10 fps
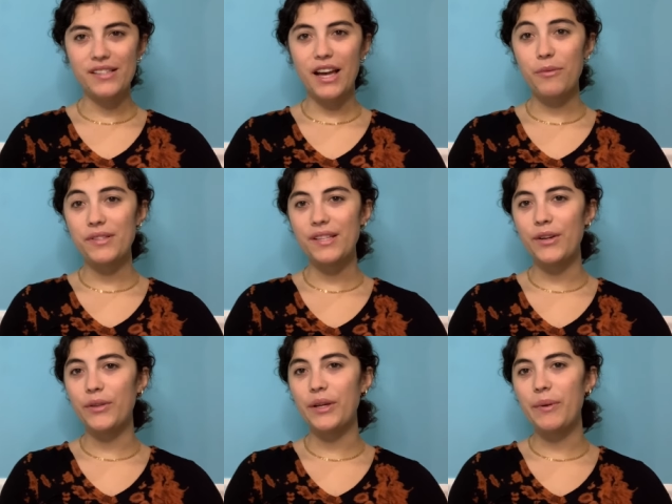that was the
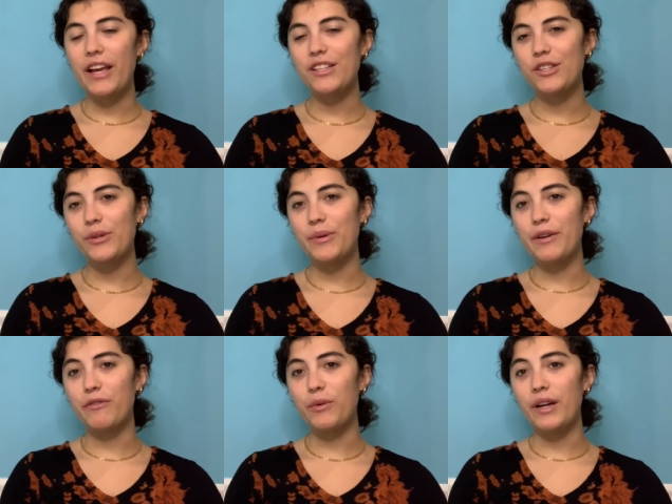only way to
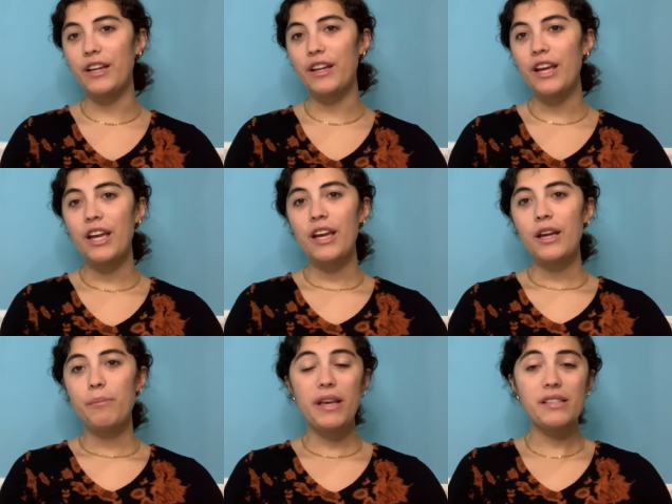avoid
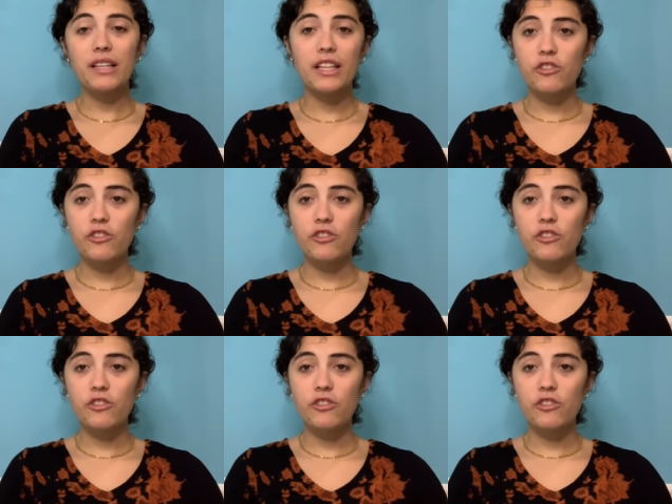basically